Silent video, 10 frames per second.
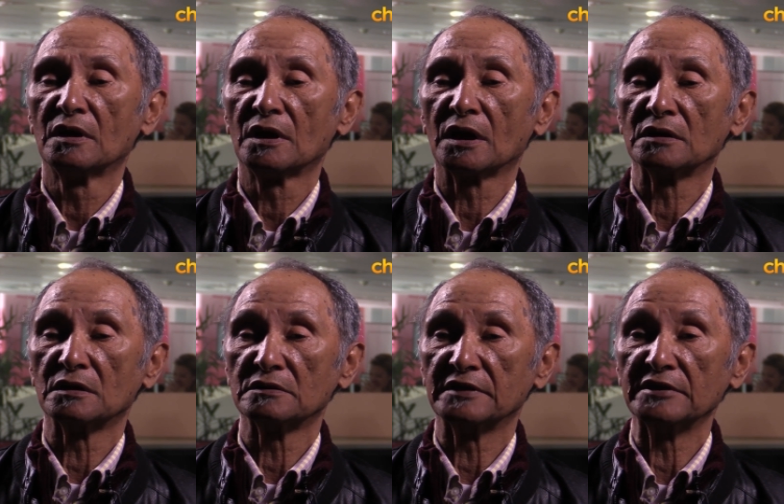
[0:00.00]

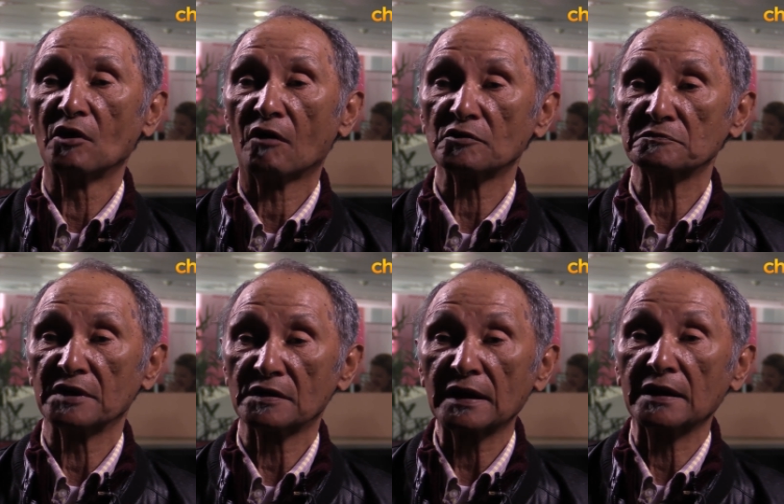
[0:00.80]
And then he offered me
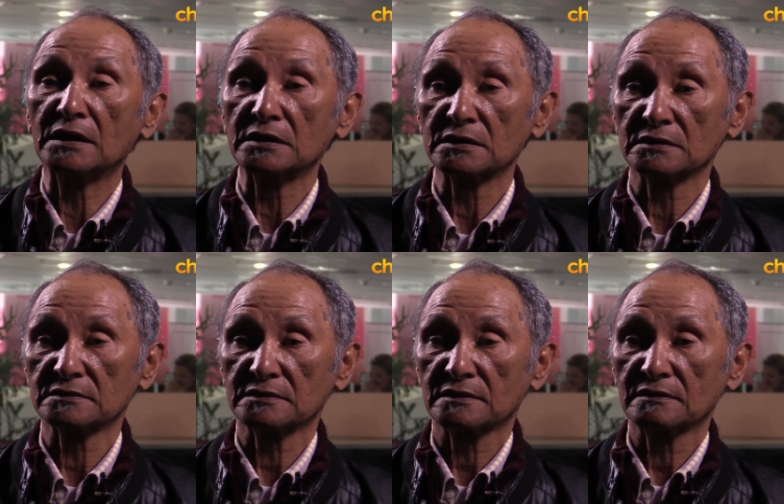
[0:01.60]
cake,
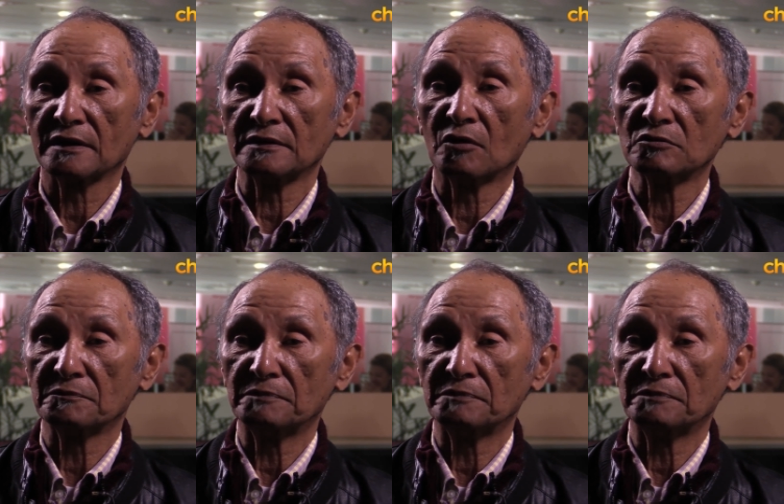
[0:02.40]
you know,